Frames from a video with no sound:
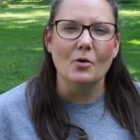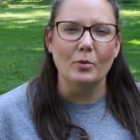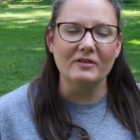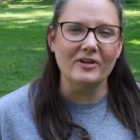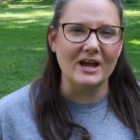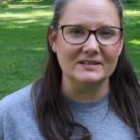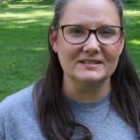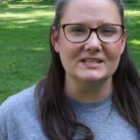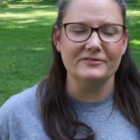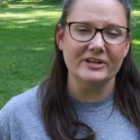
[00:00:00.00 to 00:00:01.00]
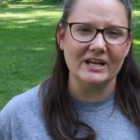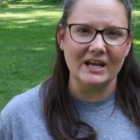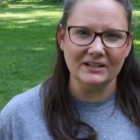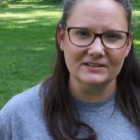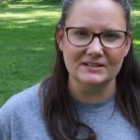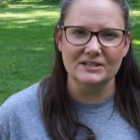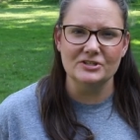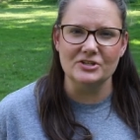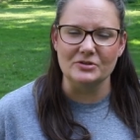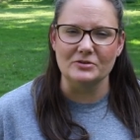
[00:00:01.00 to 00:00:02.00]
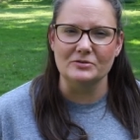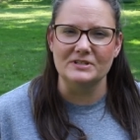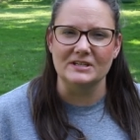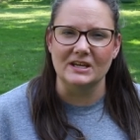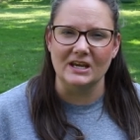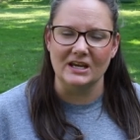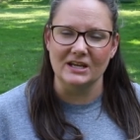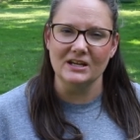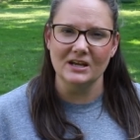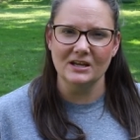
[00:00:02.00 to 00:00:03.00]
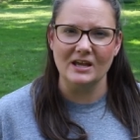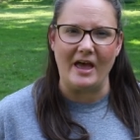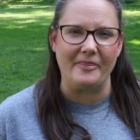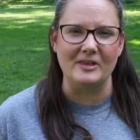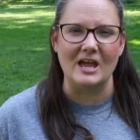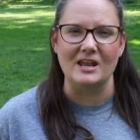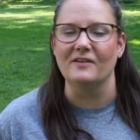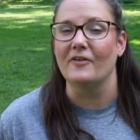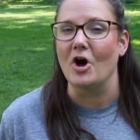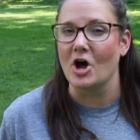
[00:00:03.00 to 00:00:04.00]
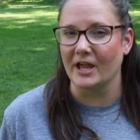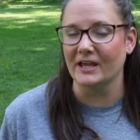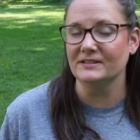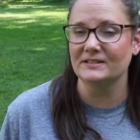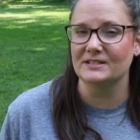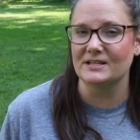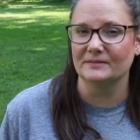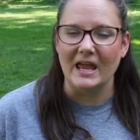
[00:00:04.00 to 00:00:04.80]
We've got Stevie Nicks due to KID at the end of August,